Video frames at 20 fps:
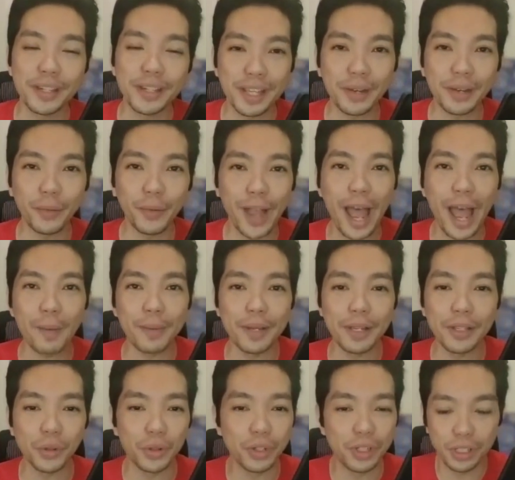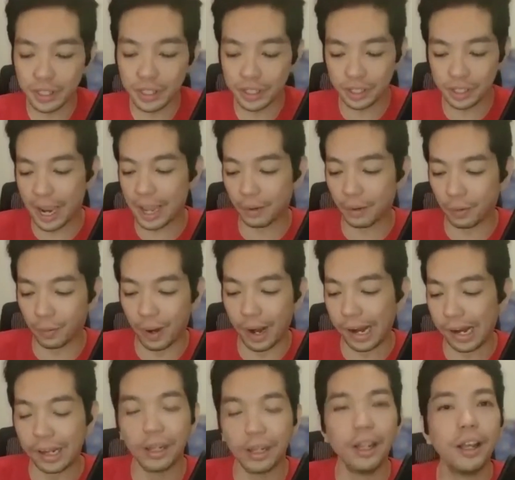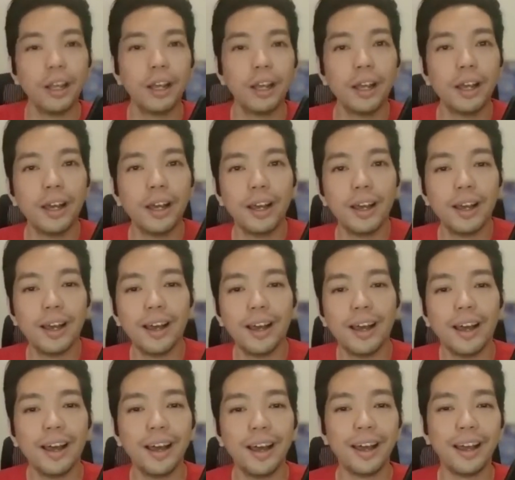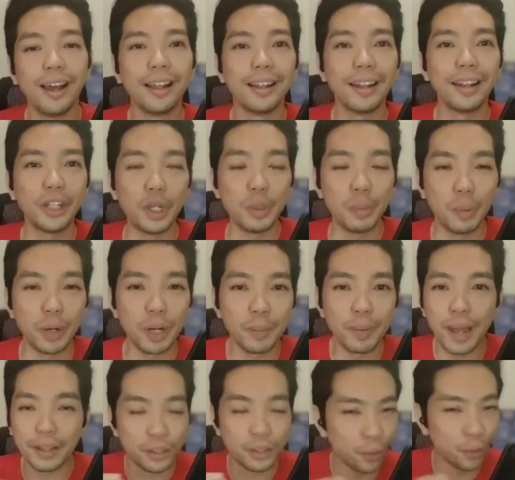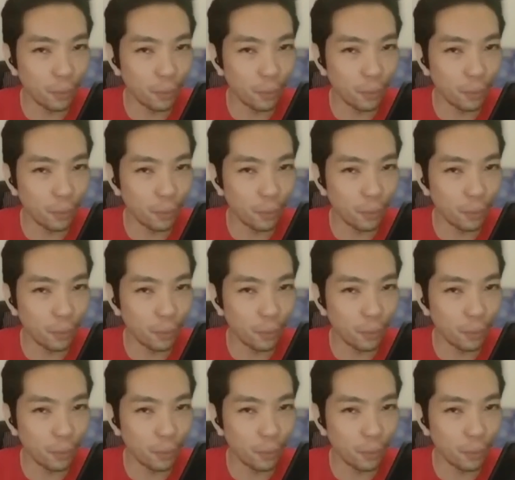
Is that what happens, or do you just kind of write? Like you bring um,